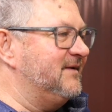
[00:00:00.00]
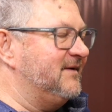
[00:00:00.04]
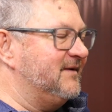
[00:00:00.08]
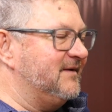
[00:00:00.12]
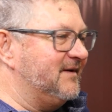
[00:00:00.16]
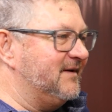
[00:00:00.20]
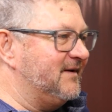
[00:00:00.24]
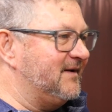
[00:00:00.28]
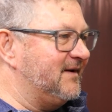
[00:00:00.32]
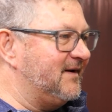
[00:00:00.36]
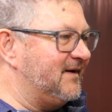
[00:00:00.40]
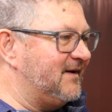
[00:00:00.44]

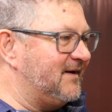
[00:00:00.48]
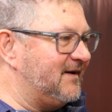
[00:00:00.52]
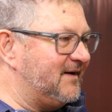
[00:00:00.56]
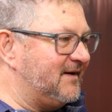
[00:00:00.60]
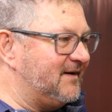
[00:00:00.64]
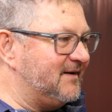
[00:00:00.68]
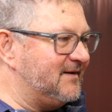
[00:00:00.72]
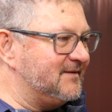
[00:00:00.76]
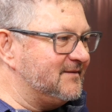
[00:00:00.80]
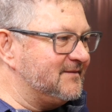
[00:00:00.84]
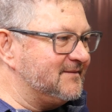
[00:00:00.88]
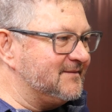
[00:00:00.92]

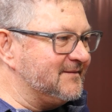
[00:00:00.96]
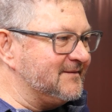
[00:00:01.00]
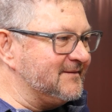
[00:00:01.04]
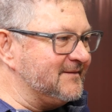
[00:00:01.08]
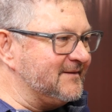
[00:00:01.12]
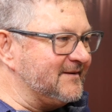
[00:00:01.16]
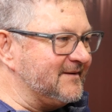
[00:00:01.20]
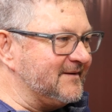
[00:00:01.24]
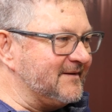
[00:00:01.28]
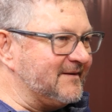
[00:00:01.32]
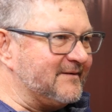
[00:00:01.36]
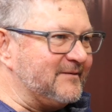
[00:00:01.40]
and
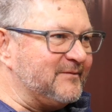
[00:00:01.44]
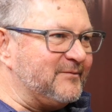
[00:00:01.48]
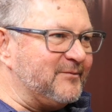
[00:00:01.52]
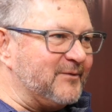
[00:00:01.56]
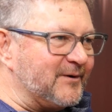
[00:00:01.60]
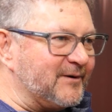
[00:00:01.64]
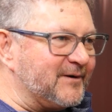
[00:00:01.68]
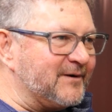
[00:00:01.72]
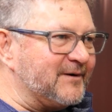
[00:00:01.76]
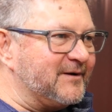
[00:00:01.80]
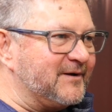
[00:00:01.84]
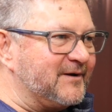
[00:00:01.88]

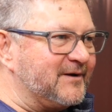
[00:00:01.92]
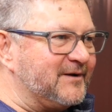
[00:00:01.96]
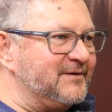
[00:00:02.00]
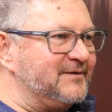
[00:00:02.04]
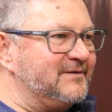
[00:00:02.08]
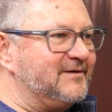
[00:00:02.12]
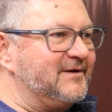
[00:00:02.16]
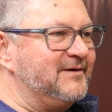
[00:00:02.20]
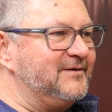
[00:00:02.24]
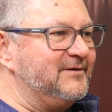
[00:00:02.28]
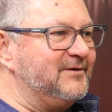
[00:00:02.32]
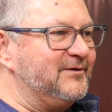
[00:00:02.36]
we're going to
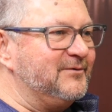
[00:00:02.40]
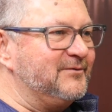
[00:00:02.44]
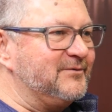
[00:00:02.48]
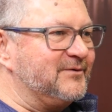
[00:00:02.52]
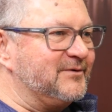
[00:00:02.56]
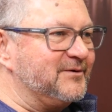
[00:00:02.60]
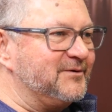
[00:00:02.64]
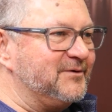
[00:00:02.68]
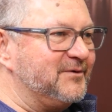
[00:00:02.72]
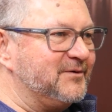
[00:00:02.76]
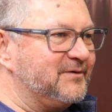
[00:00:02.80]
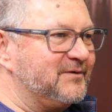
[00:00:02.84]
continue
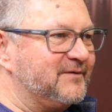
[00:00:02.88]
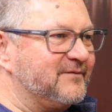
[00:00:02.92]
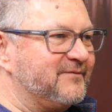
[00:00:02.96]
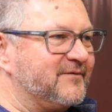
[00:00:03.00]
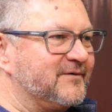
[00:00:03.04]
to look